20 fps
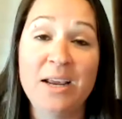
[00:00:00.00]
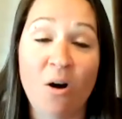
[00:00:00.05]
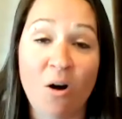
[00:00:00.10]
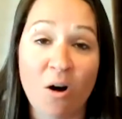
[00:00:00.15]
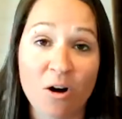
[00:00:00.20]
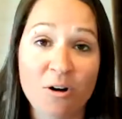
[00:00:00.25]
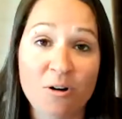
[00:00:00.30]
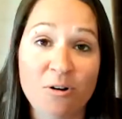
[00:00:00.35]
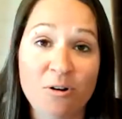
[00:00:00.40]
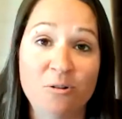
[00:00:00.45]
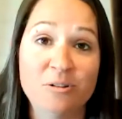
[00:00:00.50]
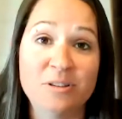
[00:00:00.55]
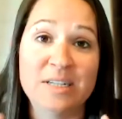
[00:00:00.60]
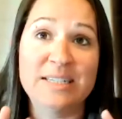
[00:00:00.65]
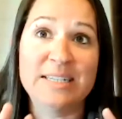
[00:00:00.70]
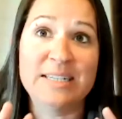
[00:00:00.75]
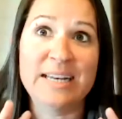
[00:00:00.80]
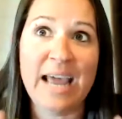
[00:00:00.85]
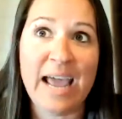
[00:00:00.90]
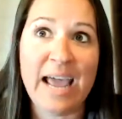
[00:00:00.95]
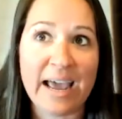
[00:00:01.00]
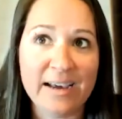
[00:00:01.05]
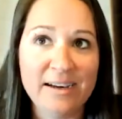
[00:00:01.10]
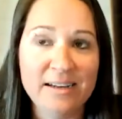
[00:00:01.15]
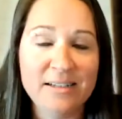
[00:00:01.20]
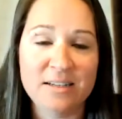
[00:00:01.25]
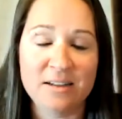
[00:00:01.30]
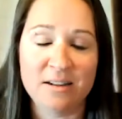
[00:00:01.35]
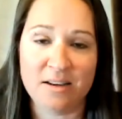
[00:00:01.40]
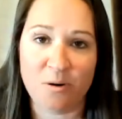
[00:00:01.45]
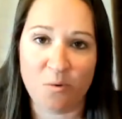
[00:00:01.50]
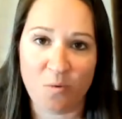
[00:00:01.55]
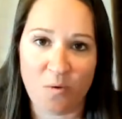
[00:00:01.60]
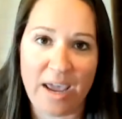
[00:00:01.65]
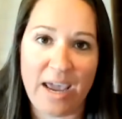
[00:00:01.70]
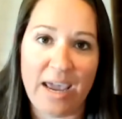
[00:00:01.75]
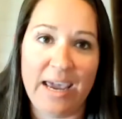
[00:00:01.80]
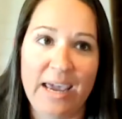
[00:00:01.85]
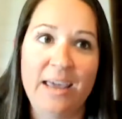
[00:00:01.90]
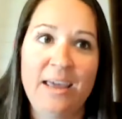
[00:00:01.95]
articles is an excellent
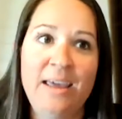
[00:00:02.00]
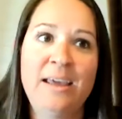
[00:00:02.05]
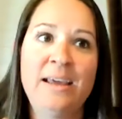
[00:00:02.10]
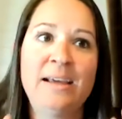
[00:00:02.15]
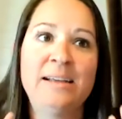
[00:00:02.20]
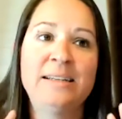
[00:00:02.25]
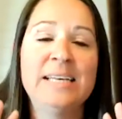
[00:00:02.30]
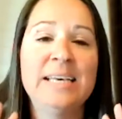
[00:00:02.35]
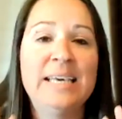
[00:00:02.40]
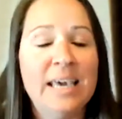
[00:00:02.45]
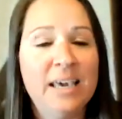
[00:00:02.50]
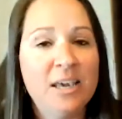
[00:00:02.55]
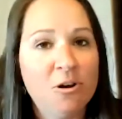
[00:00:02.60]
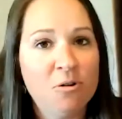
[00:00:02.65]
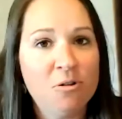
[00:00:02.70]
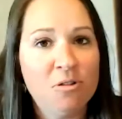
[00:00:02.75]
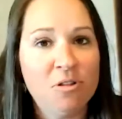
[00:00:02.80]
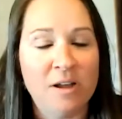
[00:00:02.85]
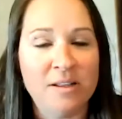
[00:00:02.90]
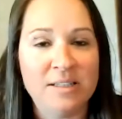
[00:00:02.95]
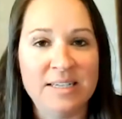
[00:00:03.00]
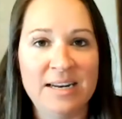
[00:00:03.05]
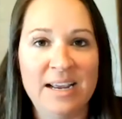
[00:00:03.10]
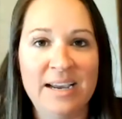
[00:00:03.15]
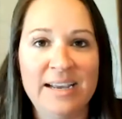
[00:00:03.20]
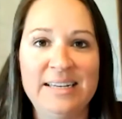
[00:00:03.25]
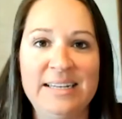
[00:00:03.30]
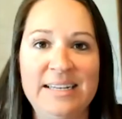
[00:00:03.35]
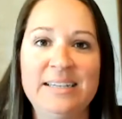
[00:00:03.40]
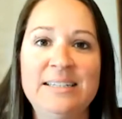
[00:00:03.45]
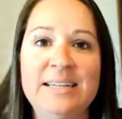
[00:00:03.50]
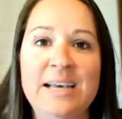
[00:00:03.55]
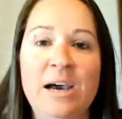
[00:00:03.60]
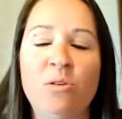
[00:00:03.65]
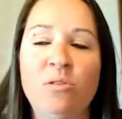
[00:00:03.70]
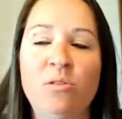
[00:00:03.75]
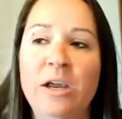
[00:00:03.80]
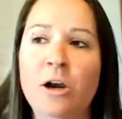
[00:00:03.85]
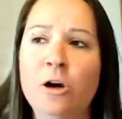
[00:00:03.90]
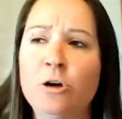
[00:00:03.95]
way to get your thoughts and ideas
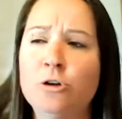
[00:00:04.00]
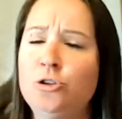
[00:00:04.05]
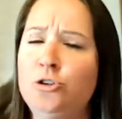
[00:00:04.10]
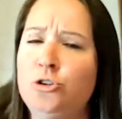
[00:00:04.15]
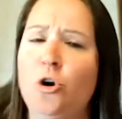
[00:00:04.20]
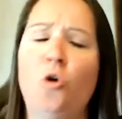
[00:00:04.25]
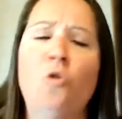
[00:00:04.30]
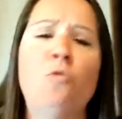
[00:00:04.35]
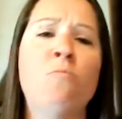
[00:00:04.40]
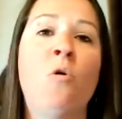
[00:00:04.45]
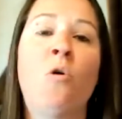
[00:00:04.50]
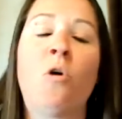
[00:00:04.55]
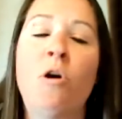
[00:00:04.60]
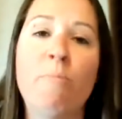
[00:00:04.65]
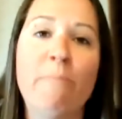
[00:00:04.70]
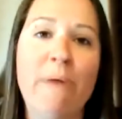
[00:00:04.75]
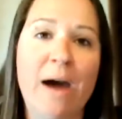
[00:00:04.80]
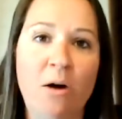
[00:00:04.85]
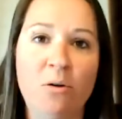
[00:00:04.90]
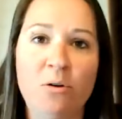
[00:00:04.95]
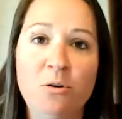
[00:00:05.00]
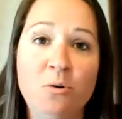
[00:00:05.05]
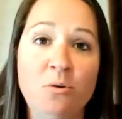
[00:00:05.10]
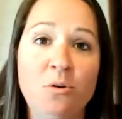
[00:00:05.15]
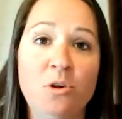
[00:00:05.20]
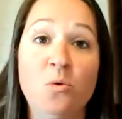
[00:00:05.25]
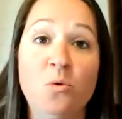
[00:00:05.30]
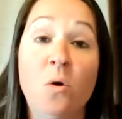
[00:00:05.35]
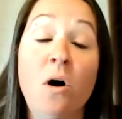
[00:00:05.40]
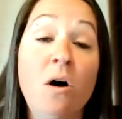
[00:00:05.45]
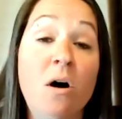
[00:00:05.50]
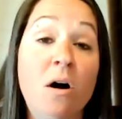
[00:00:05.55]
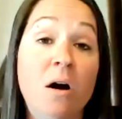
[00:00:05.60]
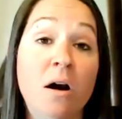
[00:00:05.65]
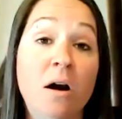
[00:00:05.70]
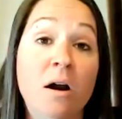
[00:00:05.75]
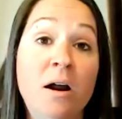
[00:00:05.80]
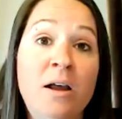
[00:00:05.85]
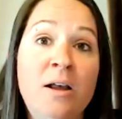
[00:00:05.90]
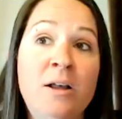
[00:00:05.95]
out there, show more about who you
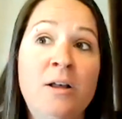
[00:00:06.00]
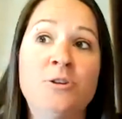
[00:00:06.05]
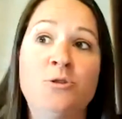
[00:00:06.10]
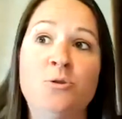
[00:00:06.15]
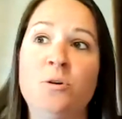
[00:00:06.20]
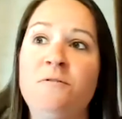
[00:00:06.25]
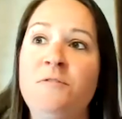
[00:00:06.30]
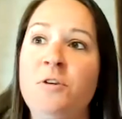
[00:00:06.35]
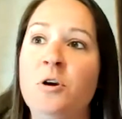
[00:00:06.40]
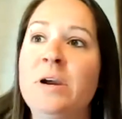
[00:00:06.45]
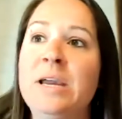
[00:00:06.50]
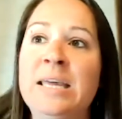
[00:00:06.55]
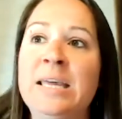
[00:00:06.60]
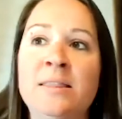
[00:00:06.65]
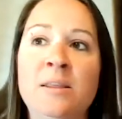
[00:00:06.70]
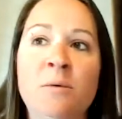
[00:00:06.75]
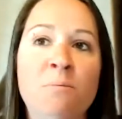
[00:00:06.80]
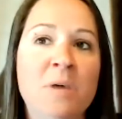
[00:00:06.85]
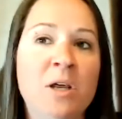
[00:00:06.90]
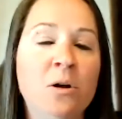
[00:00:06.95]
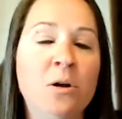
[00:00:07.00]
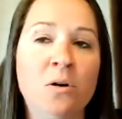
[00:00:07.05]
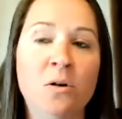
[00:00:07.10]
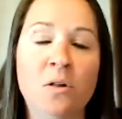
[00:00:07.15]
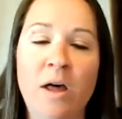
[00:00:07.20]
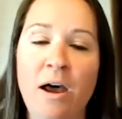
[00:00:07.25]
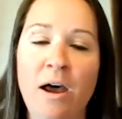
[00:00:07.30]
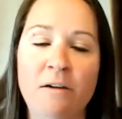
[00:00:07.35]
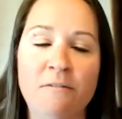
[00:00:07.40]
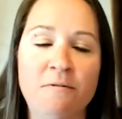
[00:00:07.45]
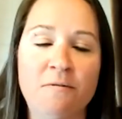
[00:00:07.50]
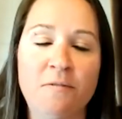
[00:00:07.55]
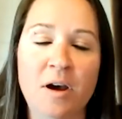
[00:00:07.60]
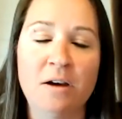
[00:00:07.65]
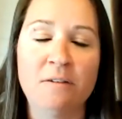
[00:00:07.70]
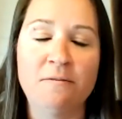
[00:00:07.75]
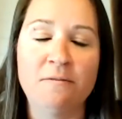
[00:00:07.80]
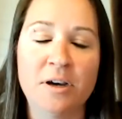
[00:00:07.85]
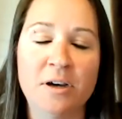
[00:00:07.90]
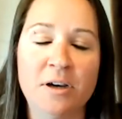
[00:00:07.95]
are. So if you're in the middle of
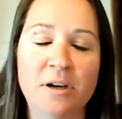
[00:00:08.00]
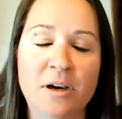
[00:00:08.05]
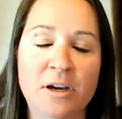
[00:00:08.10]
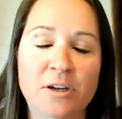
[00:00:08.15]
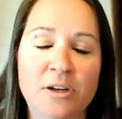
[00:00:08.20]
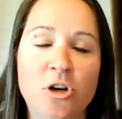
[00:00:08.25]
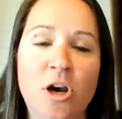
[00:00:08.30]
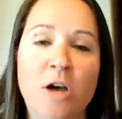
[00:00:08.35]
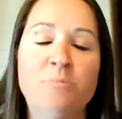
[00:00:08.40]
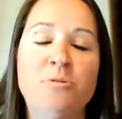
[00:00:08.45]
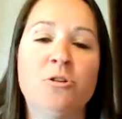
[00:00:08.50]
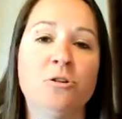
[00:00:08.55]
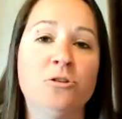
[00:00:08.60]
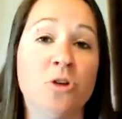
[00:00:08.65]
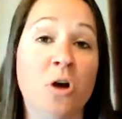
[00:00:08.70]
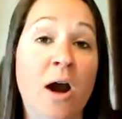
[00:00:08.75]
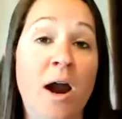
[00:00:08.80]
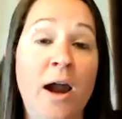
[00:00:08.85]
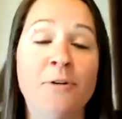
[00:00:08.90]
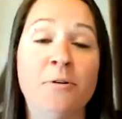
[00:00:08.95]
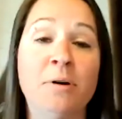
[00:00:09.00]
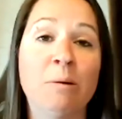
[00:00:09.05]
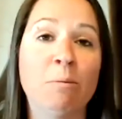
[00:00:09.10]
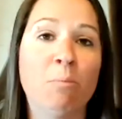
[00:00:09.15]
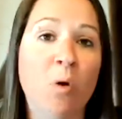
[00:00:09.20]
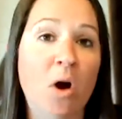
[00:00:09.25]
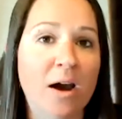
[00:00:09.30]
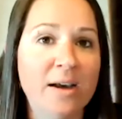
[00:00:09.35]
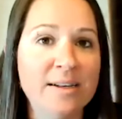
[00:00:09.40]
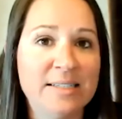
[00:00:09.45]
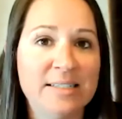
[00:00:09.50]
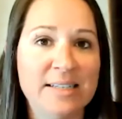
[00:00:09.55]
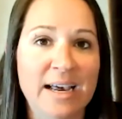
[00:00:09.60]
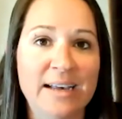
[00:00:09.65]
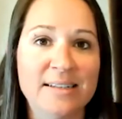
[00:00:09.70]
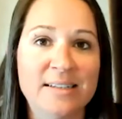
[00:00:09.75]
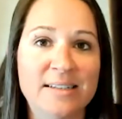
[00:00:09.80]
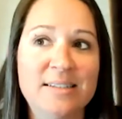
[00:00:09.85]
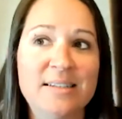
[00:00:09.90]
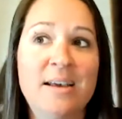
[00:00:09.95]
a job search or hiring
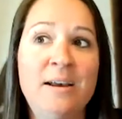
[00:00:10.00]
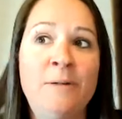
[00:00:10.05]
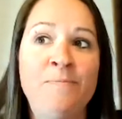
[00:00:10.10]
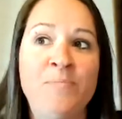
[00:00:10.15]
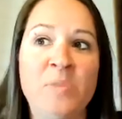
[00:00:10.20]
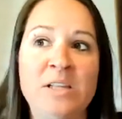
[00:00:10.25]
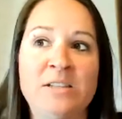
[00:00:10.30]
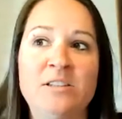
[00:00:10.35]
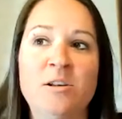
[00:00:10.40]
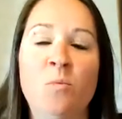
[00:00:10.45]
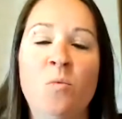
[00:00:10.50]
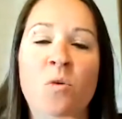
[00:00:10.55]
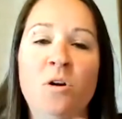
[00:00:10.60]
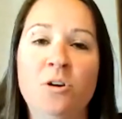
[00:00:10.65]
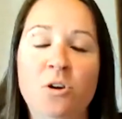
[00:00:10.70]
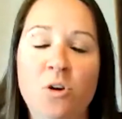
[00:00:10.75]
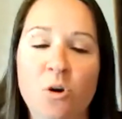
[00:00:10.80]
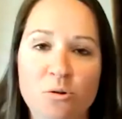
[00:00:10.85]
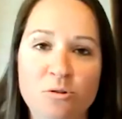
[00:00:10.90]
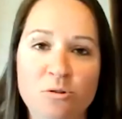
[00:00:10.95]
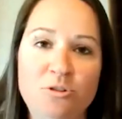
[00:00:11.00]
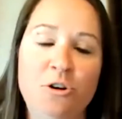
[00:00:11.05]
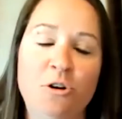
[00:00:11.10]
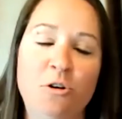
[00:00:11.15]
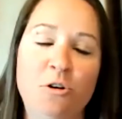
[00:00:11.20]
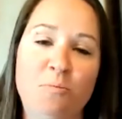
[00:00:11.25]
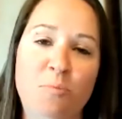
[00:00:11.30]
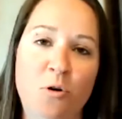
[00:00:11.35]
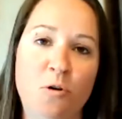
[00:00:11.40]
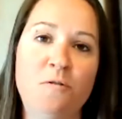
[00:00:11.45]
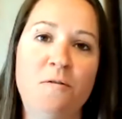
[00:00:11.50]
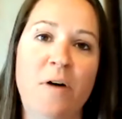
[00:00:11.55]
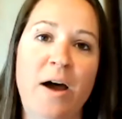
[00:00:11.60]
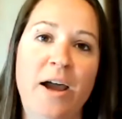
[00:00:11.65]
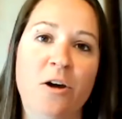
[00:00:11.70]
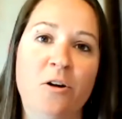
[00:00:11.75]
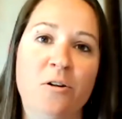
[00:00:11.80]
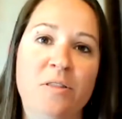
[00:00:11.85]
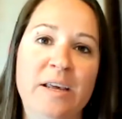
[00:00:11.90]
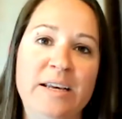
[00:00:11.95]
process and someone goes to your
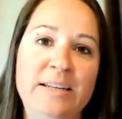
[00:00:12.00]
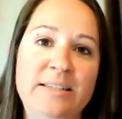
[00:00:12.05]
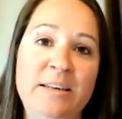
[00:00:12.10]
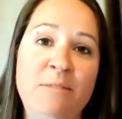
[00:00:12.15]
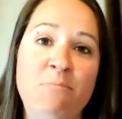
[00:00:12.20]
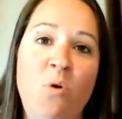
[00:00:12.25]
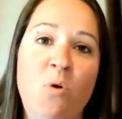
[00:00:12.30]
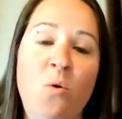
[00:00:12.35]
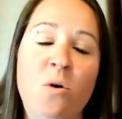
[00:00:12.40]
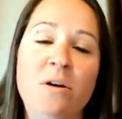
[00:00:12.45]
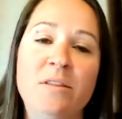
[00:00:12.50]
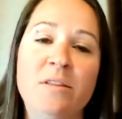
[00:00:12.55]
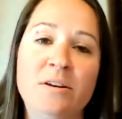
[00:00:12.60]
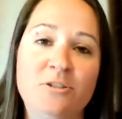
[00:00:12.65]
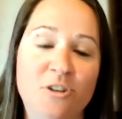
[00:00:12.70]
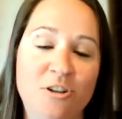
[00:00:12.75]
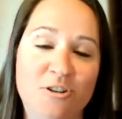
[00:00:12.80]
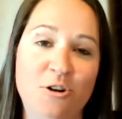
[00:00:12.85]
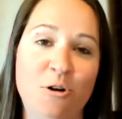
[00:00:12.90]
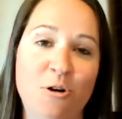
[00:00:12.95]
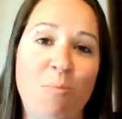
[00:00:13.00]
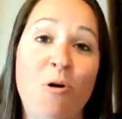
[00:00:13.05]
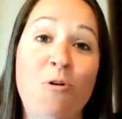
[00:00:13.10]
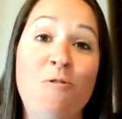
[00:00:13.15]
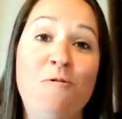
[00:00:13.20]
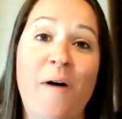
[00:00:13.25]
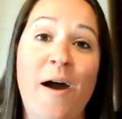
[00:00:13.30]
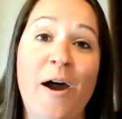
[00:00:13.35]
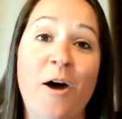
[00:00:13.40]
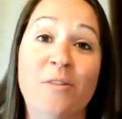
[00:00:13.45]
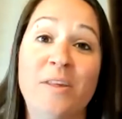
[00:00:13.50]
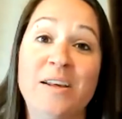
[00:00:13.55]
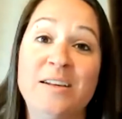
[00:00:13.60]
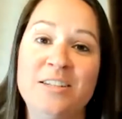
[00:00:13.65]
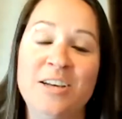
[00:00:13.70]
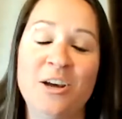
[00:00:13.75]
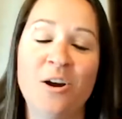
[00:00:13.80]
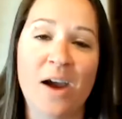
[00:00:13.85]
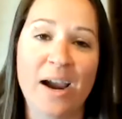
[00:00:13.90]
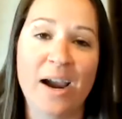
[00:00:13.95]
profile, they see more than just your profile. They
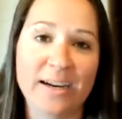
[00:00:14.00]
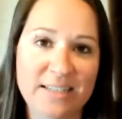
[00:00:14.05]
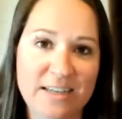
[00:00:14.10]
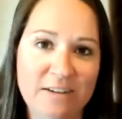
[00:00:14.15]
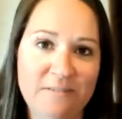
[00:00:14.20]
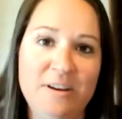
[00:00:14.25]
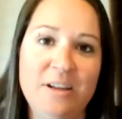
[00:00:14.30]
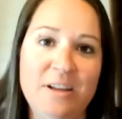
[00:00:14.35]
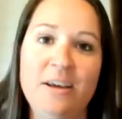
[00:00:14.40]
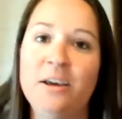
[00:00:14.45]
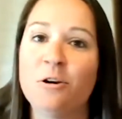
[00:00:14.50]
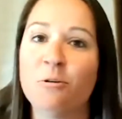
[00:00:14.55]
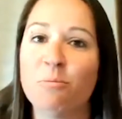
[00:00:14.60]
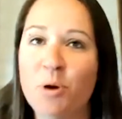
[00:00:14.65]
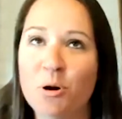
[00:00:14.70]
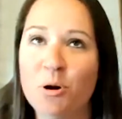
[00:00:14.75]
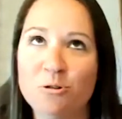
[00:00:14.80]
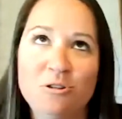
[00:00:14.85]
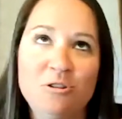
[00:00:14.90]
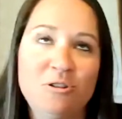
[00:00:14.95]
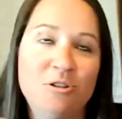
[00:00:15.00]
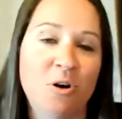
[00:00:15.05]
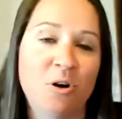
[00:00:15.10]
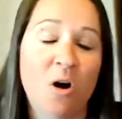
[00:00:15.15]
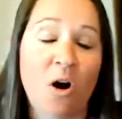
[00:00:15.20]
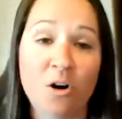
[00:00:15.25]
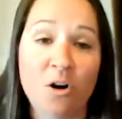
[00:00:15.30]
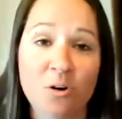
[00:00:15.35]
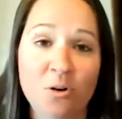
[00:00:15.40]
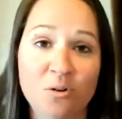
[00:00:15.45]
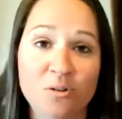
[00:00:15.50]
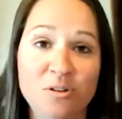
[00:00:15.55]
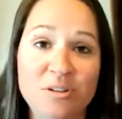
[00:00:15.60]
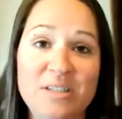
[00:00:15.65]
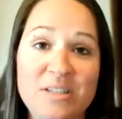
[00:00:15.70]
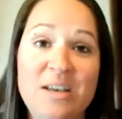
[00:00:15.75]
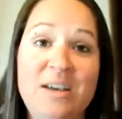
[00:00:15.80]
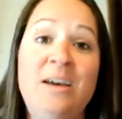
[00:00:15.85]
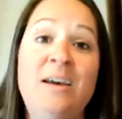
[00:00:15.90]
see your activity, your posts, your articles.